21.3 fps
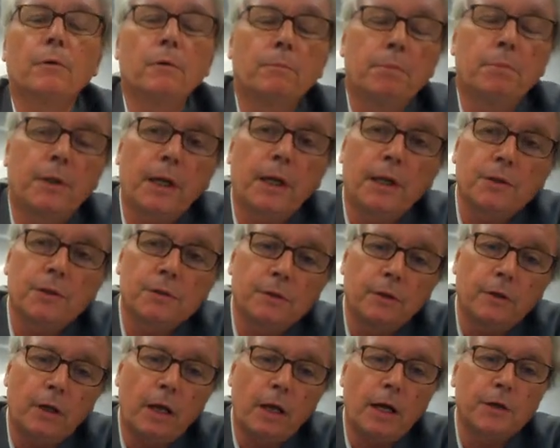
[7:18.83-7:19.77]

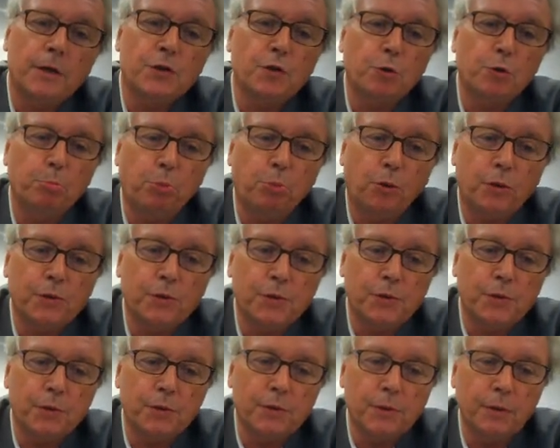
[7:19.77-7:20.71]
operationalize the
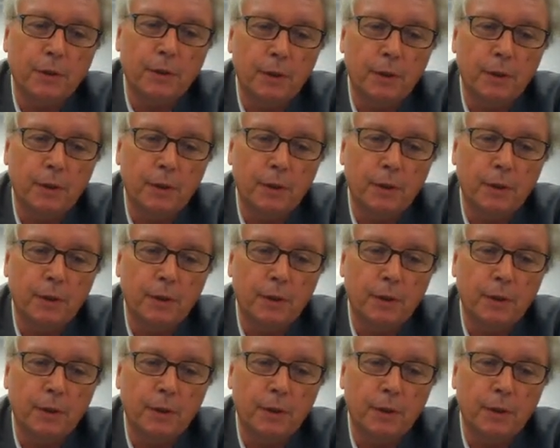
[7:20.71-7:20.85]
policies.